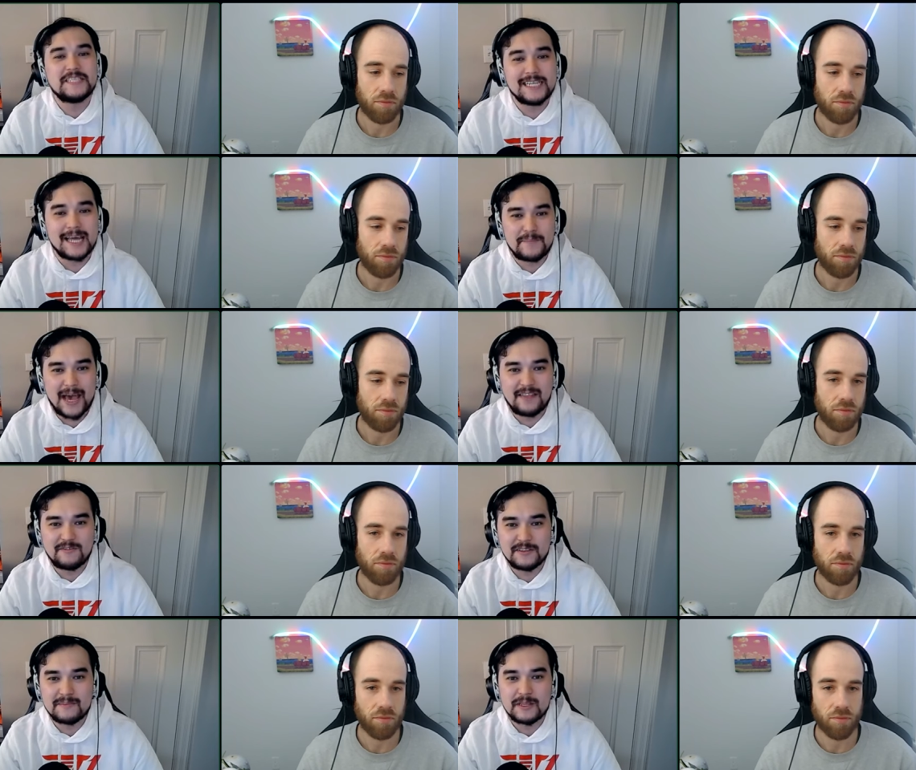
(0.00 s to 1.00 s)
Speaker 1: see that path
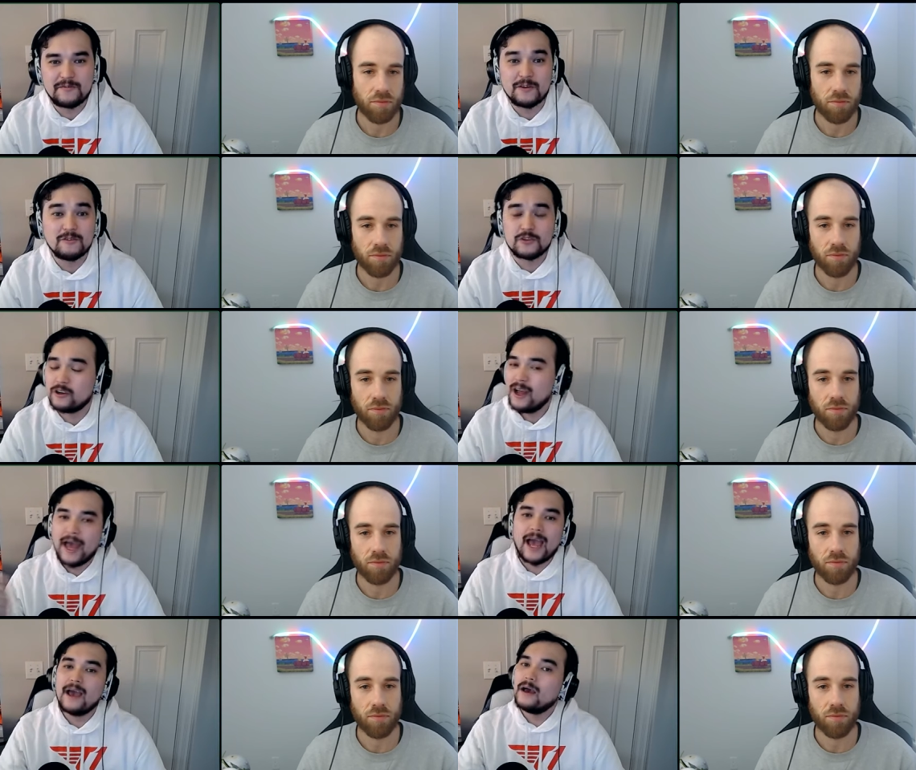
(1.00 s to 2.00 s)
for them in the future.
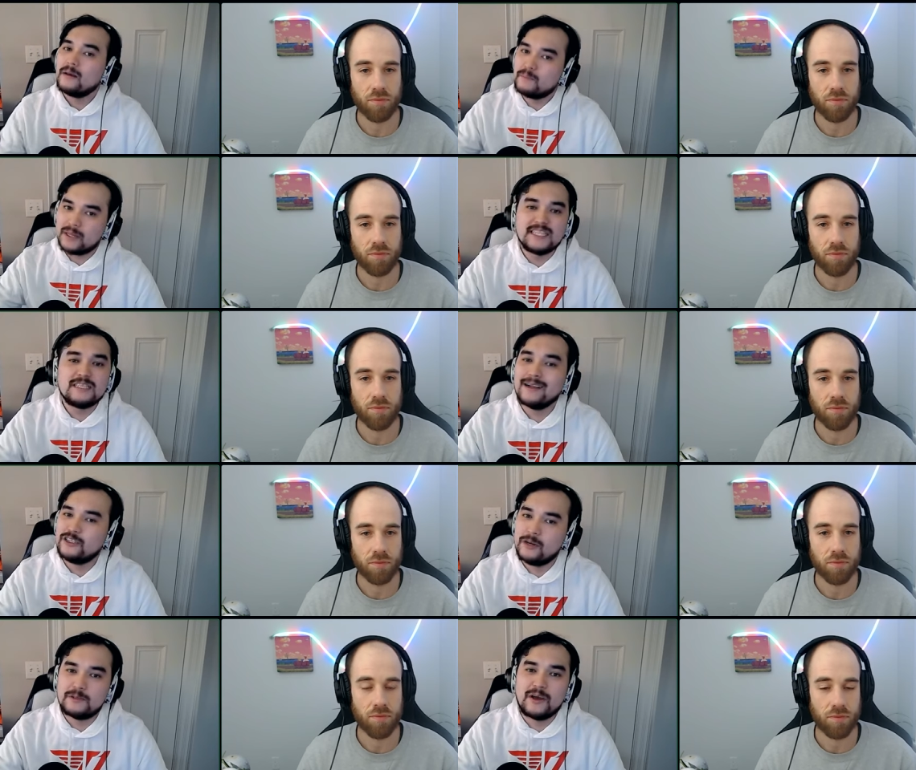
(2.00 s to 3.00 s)
But let's not
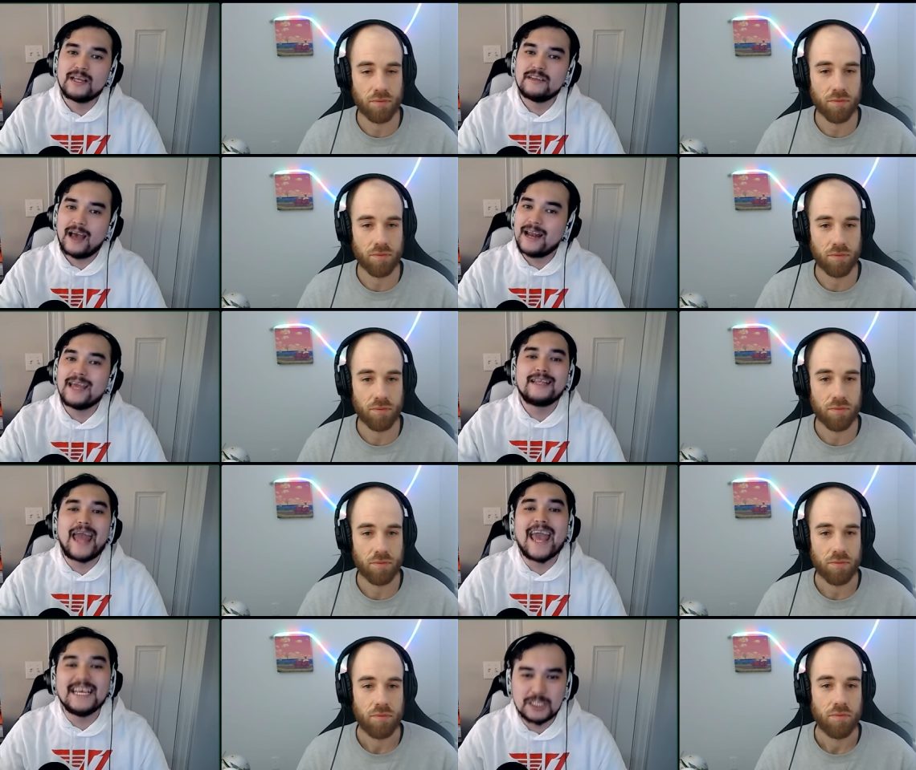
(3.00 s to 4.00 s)
jump to any any
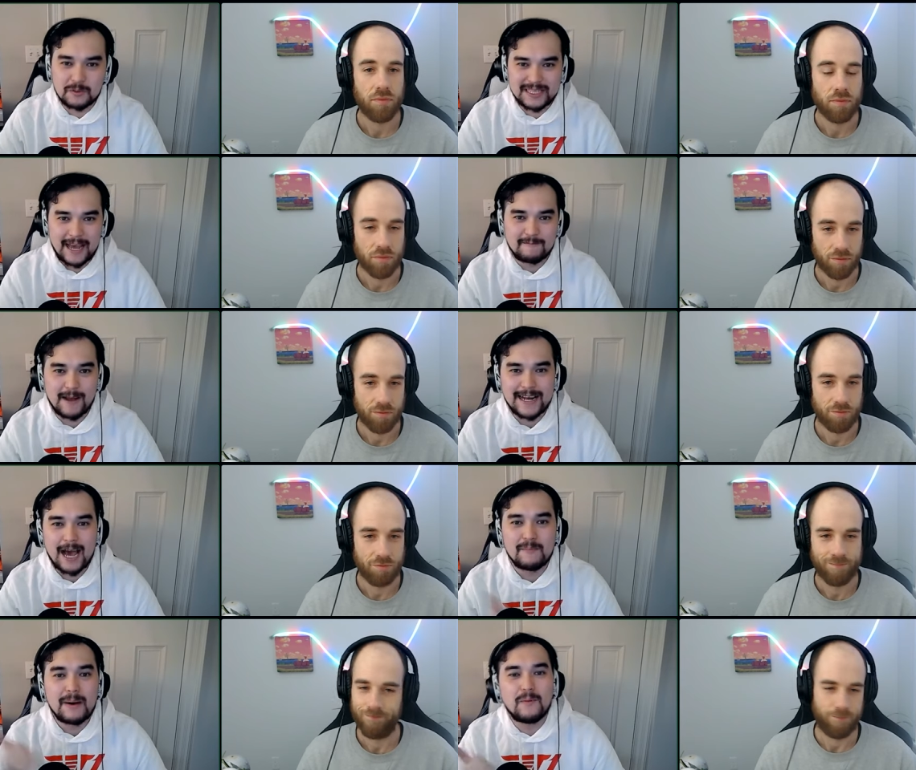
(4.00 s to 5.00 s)
haste with that right
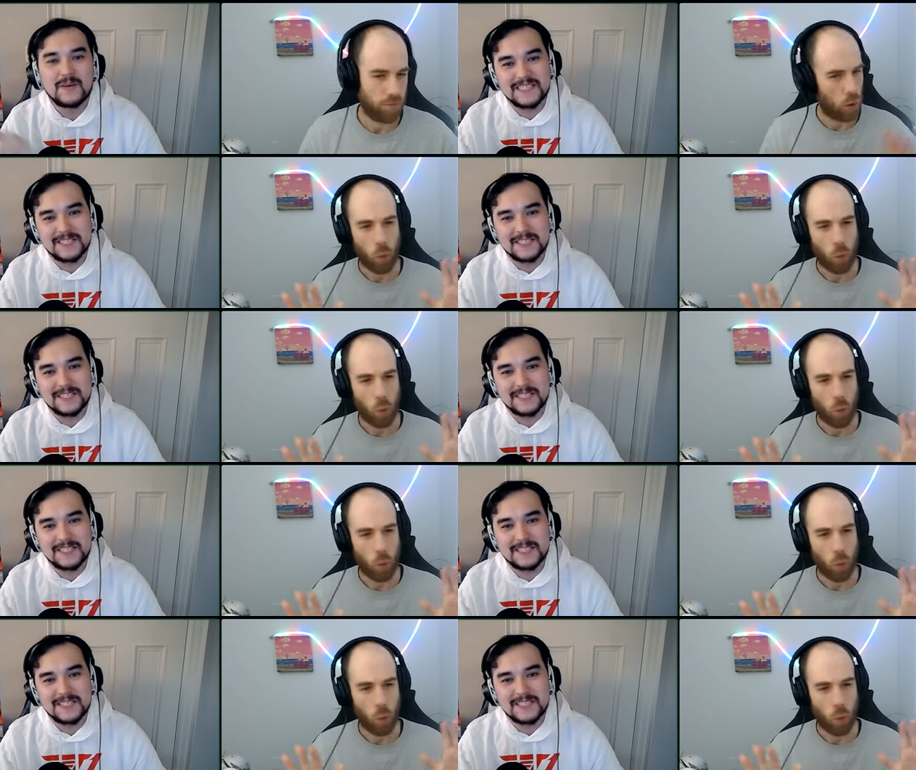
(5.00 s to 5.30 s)
now. My boy's